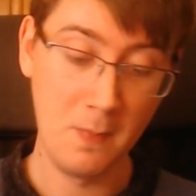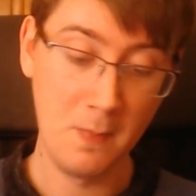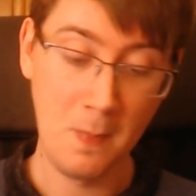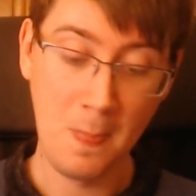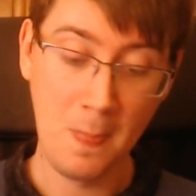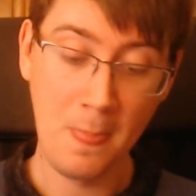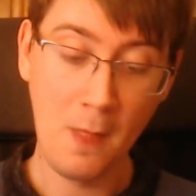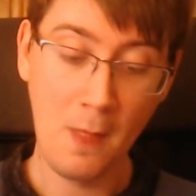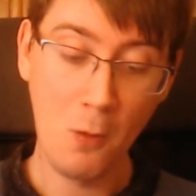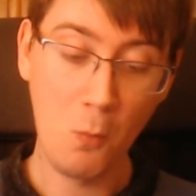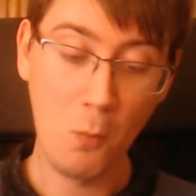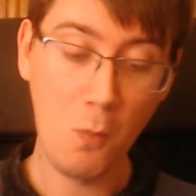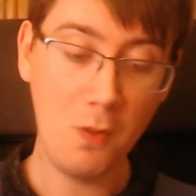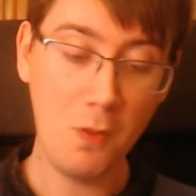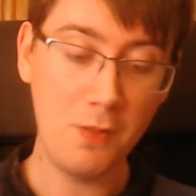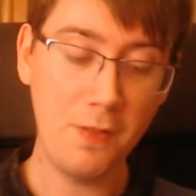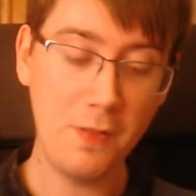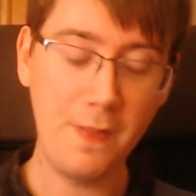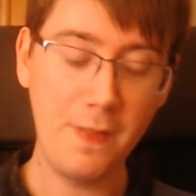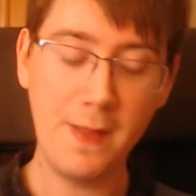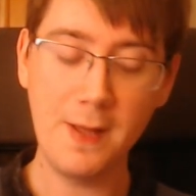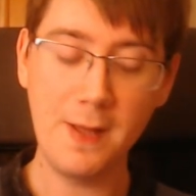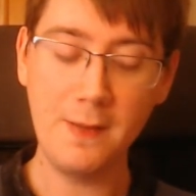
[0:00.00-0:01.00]
One
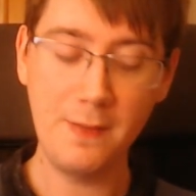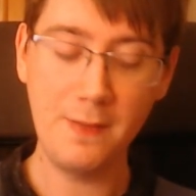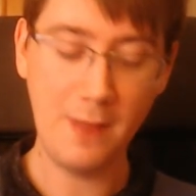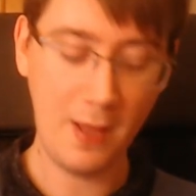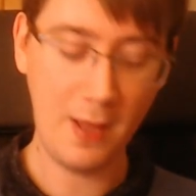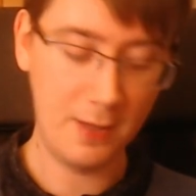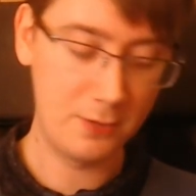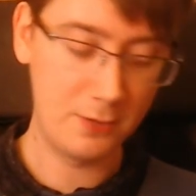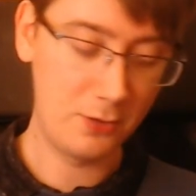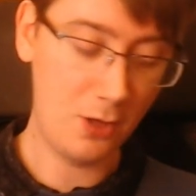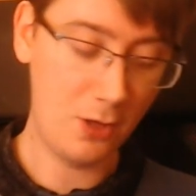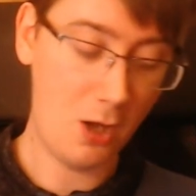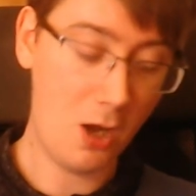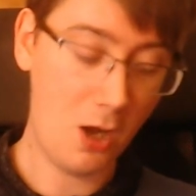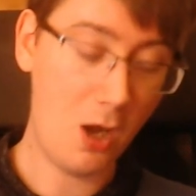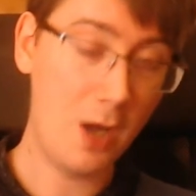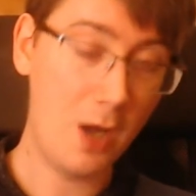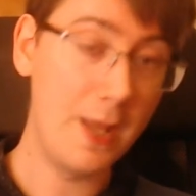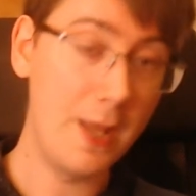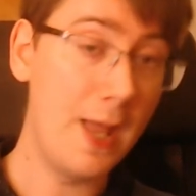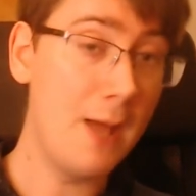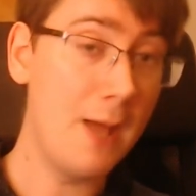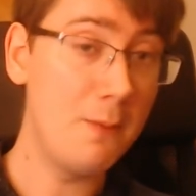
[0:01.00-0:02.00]
thing that I
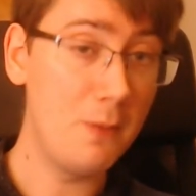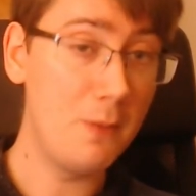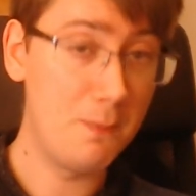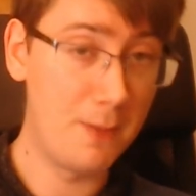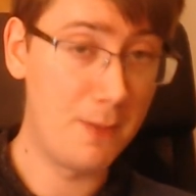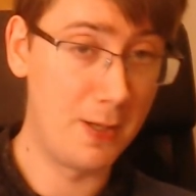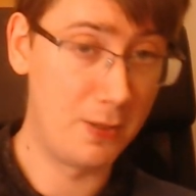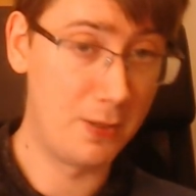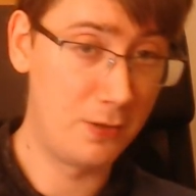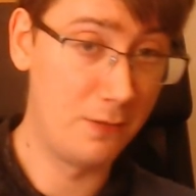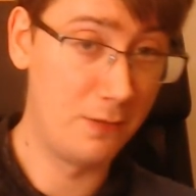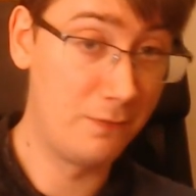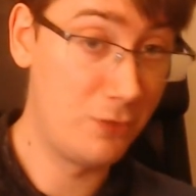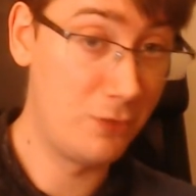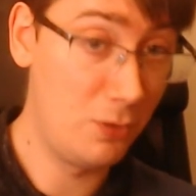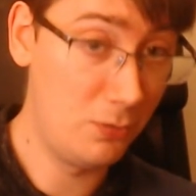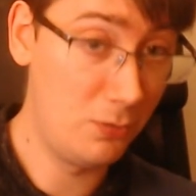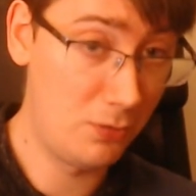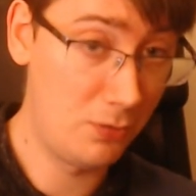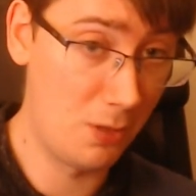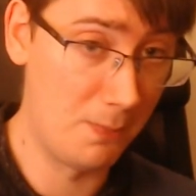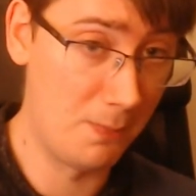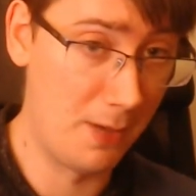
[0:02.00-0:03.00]
am a bit confused
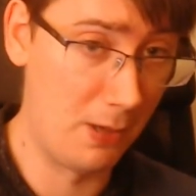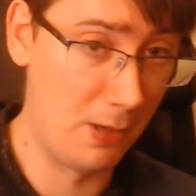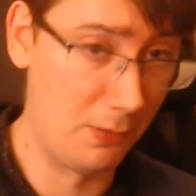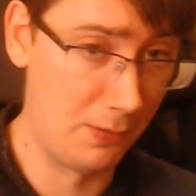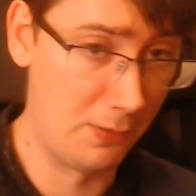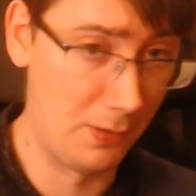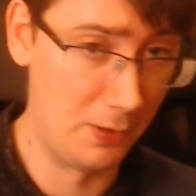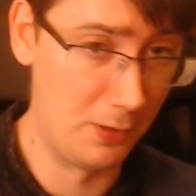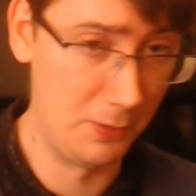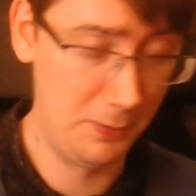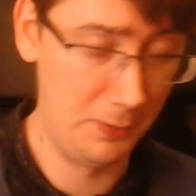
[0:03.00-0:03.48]
about though,